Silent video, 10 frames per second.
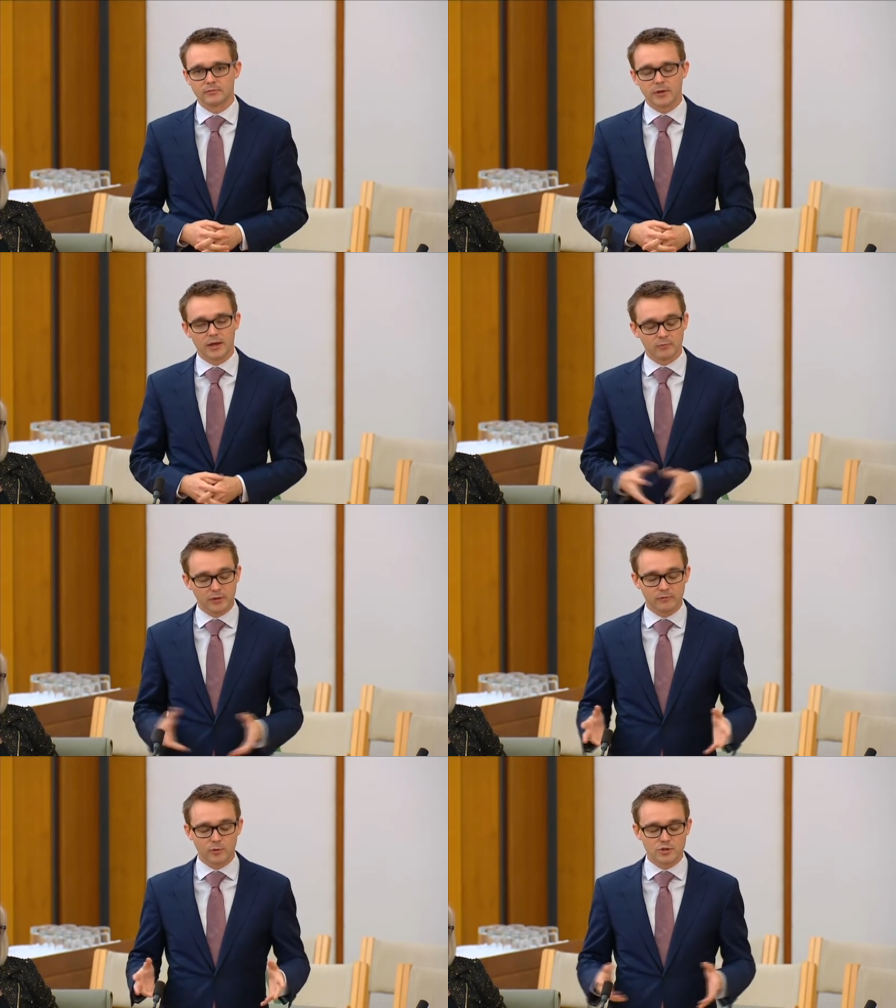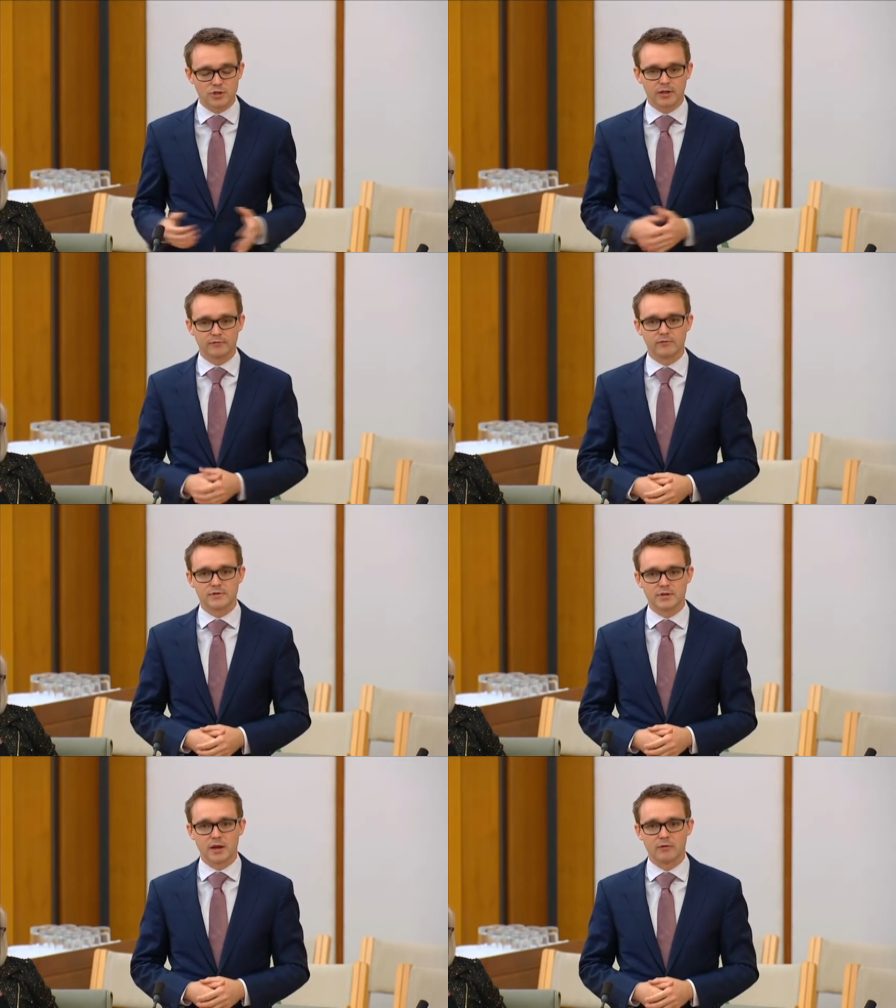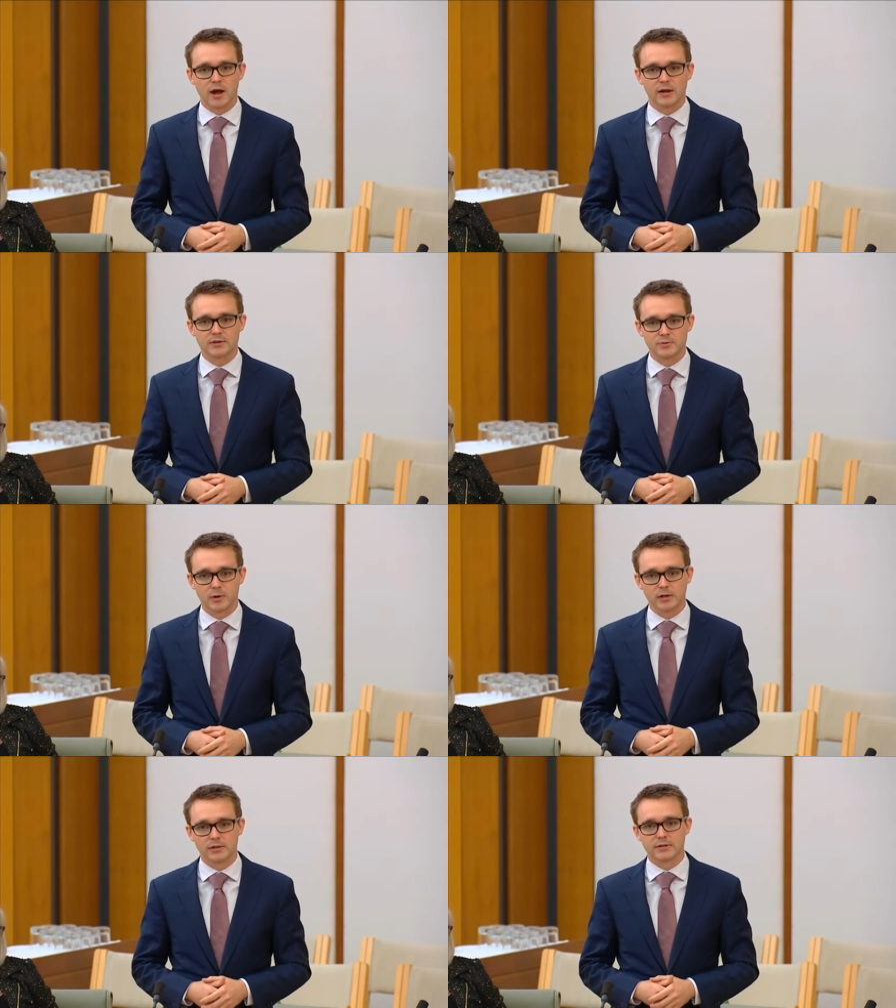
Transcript: I've been fortunate enough to visit Iraq as well.